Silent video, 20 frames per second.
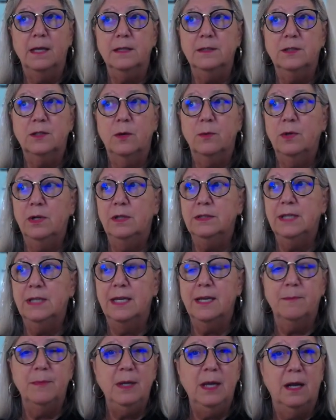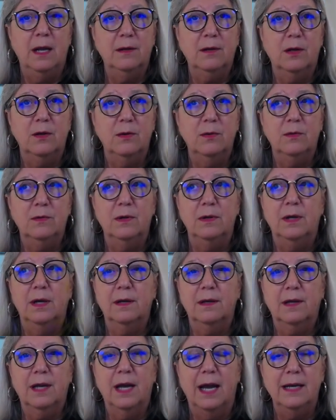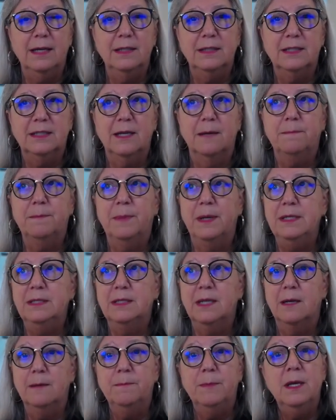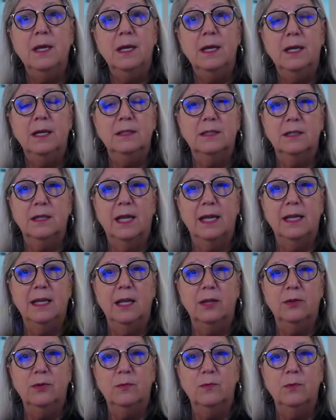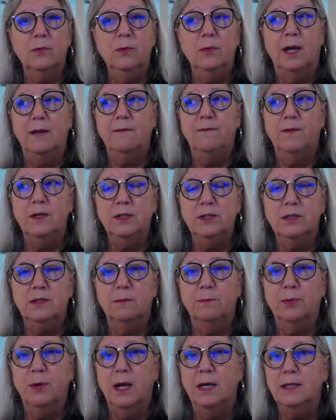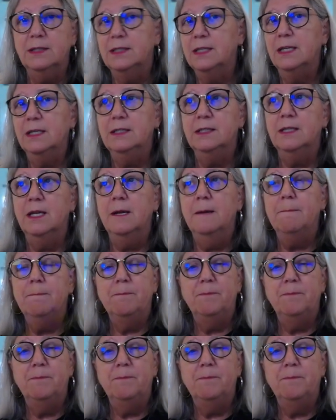And so it'll take me, I'll go guided step by step until I get through, I finish the process,